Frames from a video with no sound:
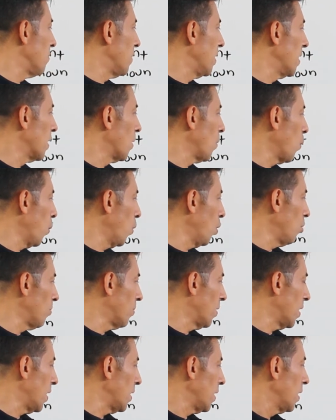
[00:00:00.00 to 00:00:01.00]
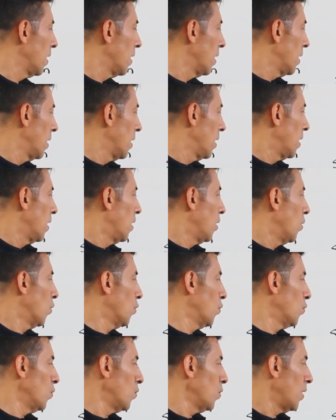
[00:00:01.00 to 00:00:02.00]
met a woman
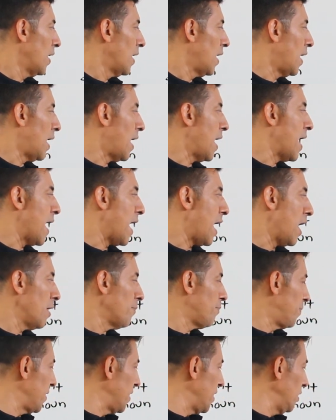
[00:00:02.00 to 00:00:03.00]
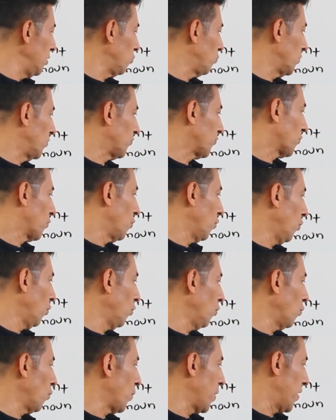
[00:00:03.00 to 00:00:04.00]
who I have been to
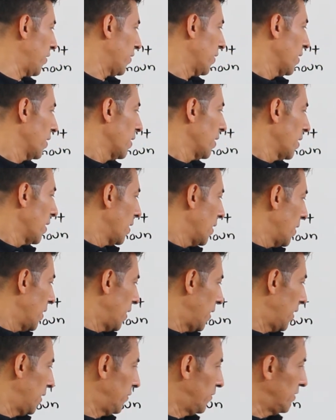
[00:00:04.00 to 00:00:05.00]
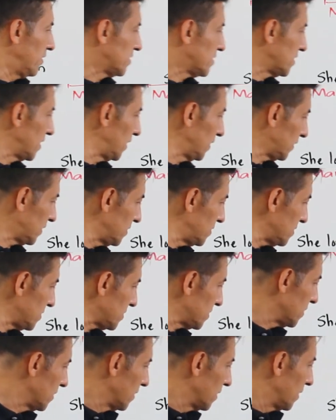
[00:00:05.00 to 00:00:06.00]
school with. In this
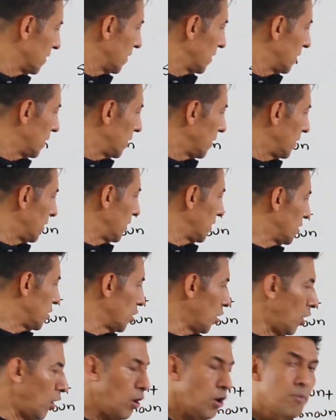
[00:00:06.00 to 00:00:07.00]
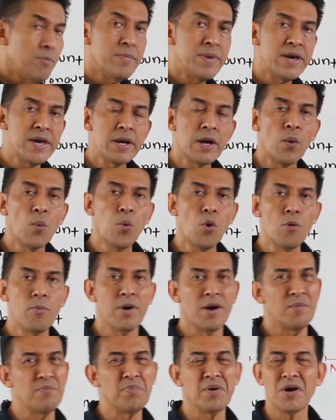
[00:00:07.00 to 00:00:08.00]
sentence, John met a
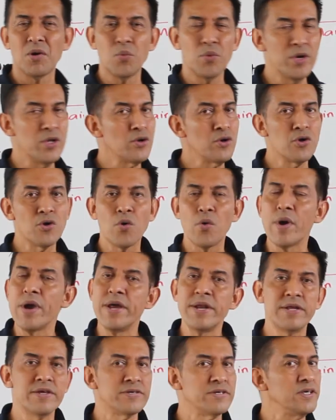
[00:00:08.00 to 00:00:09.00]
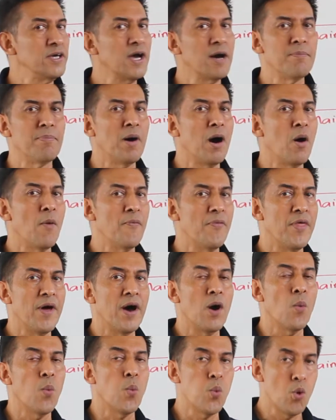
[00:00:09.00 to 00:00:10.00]
woman, but we don't know anything about
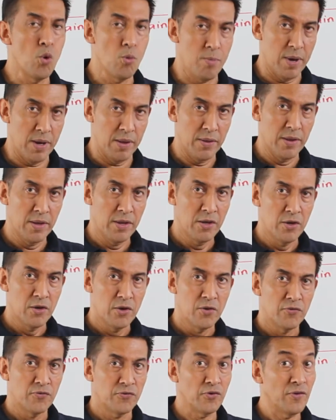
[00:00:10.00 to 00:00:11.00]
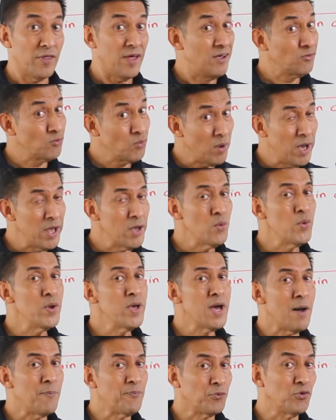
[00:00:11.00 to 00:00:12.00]
that woman. So that's why we
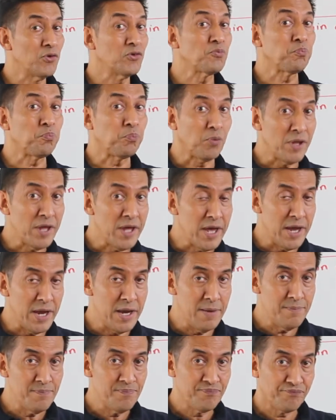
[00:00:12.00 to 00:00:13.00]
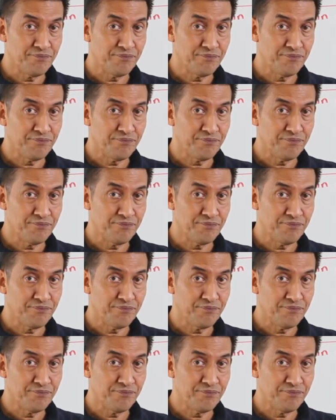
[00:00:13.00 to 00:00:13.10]
have to explain